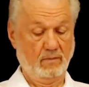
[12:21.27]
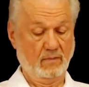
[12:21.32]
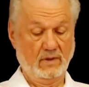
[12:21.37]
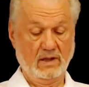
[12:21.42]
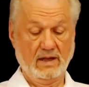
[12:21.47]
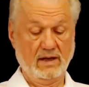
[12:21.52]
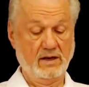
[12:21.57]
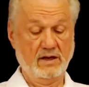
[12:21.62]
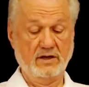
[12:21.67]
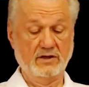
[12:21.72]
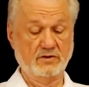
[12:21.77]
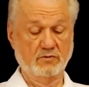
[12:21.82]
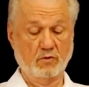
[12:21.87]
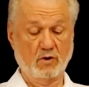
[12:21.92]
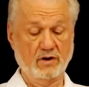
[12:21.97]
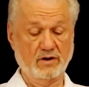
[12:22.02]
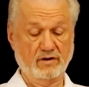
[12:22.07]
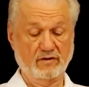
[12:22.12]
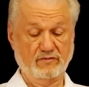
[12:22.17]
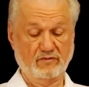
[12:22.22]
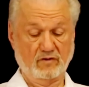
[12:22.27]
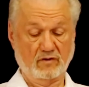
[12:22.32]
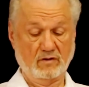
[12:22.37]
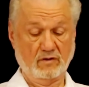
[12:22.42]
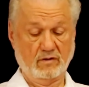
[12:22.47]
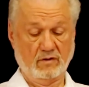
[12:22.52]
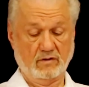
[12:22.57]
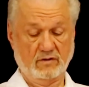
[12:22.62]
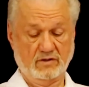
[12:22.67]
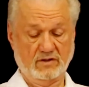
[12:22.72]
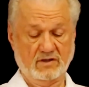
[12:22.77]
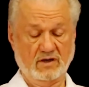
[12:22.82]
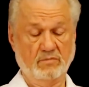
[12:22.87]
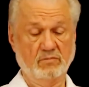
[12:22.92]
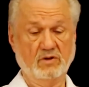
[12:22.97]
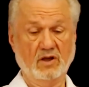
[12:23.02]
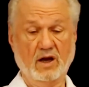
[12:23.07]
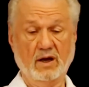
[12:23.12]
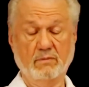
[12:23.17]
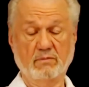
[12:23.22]
And he's wonderful.
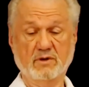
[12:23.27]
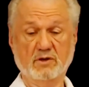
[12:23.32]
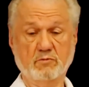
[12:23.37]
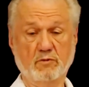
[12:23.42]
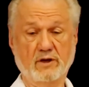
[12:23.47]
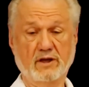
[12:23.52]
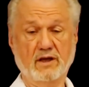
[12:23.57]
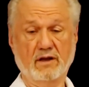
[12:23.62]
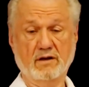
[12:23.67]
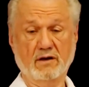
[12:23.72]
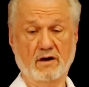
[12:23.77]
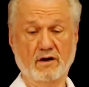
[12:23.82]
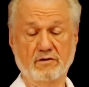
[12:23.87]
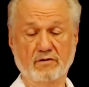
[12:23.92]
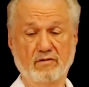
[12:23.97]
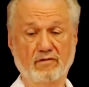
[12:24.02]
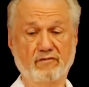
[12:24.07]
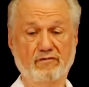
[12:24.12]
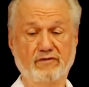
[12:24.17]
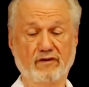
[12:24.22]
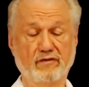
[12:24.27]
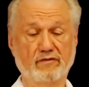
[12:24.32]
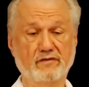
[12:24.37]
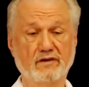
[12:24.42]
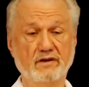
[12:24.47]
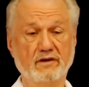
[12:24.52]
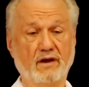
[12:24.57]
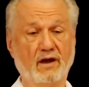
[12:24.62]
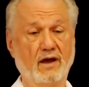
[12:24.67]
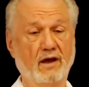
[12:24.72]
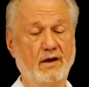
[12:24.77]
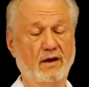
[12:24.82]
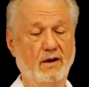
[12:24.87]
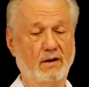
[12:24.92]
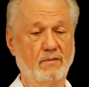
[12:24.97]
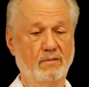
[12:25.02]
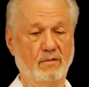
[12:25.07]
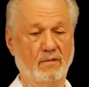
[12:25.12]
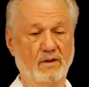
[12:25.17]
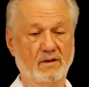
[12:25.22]
Sometimes we get 150
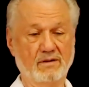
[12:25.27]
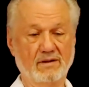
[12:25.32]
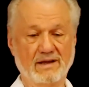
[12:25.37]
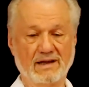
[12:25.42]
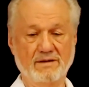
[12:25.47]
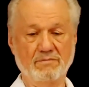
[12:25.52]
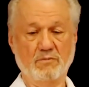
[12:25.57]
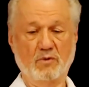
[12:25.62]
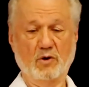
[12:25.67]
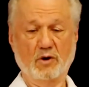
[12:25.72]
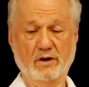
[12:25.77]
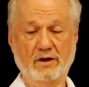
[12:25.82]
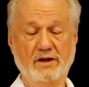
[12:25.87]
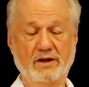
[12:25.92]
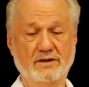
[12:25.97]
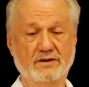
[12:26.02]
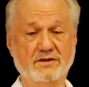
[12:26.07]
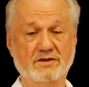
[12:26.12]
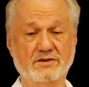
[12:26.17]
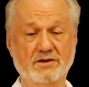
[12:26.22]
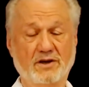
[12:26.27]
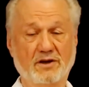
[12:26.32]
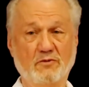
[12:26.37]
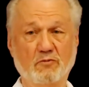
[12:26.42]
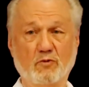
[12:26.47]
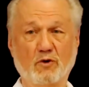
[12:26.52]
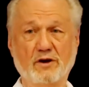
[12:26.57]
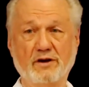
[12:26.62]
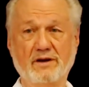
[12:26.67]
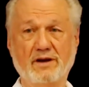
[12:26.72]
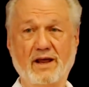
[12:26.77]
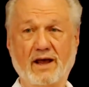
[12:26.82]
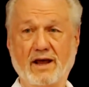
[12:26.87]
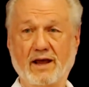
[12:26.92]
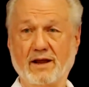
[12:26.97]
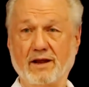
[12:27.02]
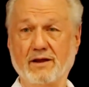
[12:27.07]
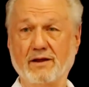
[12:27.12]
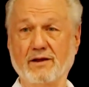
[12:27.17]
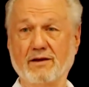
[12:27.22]
and more hits in one
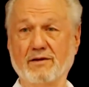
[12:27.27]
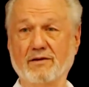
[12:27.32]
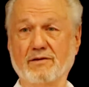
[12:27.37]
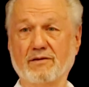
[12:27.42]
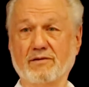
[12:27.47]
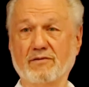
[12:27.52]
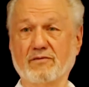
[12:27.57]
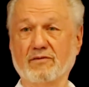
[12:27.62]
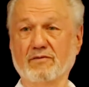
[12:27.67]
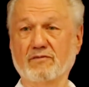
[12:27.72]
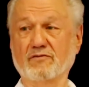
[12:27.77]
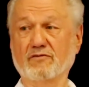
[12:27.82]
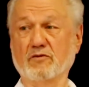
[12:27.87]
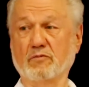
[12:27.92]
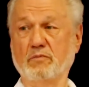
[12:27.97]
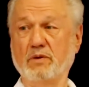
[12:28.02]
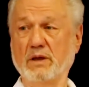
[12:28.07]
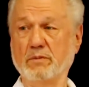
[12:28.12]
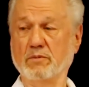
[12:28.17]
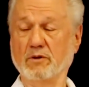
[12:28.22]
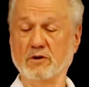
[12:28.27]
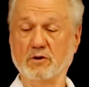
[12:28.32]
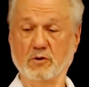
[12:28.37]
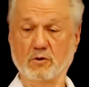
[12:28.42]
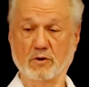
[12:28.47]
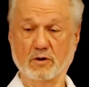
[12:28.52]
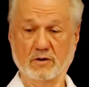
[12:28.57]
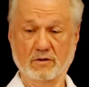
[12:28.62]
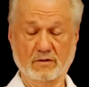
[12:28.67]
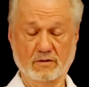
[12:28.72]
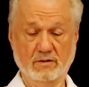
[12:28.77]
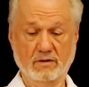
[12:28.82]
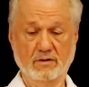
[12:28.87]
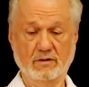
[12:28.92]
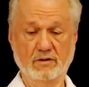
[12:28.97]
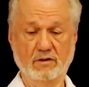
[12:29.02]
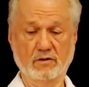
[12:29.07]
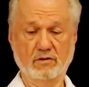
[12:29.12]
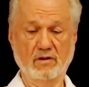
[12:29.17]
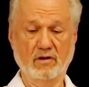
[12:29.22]
day for people who are
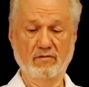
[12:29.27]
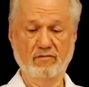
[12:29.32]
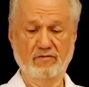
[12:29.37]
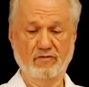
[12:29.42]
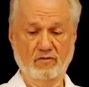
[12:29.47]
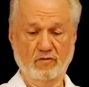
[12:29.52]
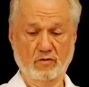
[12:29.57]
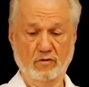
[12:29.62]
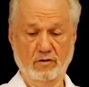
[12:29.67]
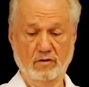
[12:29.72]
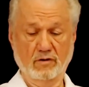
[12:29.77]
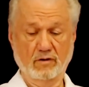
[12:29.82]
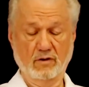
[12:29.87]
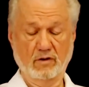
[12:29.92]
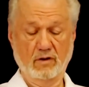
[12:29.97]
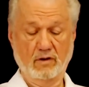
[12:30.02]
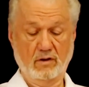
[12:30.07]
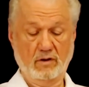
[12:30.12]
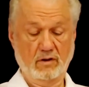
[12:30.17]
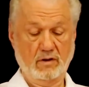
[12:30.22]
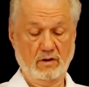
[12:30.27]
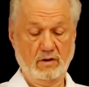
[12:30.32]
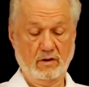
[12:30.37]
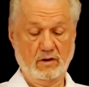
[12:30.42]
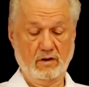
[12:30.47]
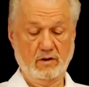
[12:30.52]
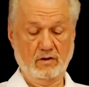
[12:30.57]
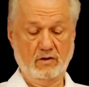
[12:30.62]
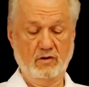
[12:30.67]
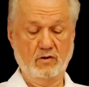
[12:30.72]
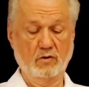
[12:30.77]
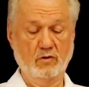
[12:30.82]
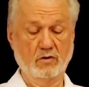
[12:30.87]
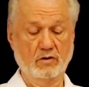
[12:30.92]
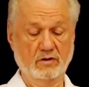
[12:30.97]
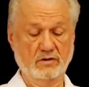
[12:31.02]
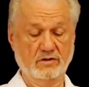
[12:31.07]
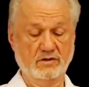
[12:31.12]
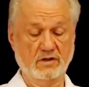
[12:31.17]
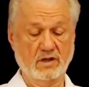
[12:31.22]
looking for
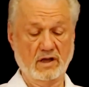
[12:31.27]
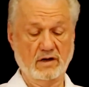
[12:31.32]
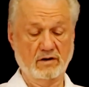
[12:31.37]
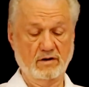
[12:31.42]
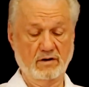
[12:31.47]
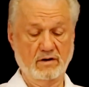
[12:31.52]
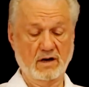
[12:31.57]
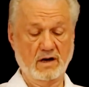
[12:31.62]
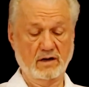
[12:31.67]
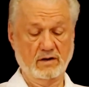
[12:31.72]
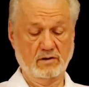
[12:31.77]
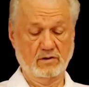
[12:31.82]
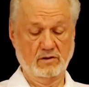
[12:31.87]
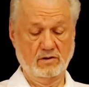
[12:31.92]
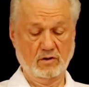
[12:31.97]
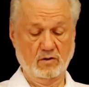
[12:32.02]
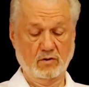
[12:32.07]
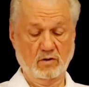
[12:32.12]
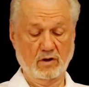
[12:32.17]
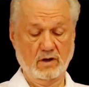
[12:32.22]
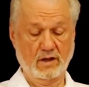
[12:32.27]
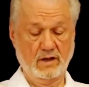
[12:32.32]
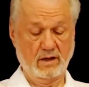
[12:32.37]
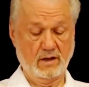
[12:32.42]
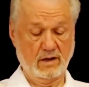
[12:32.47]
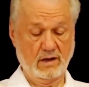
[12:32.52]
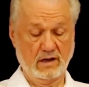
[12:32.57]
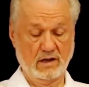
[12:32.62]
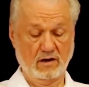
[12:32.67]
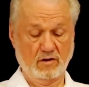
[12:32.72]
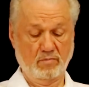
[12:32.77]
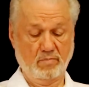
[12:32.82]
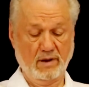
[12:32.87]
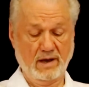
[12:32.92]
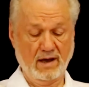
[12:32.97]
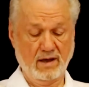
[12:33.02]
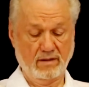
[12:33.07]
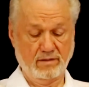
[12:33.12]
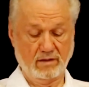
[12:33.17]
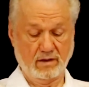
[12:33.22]
cures that are not totally
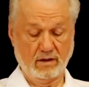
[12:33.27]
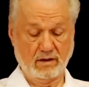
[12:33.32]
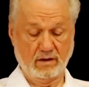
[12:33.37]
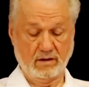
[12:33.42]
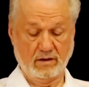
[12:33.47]
allopathic.